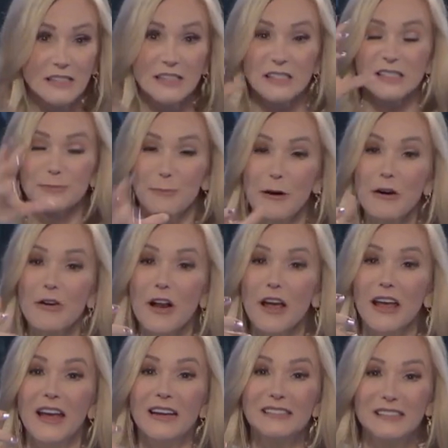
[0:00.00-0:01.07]
It's a spirit
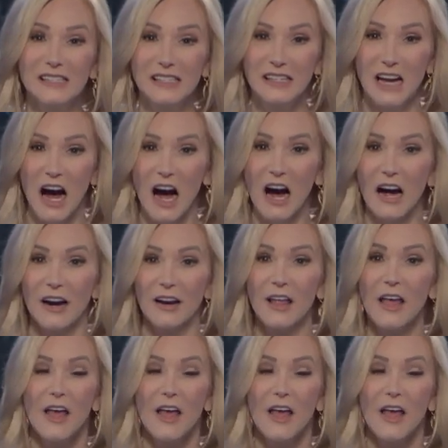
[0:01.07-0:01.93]
against God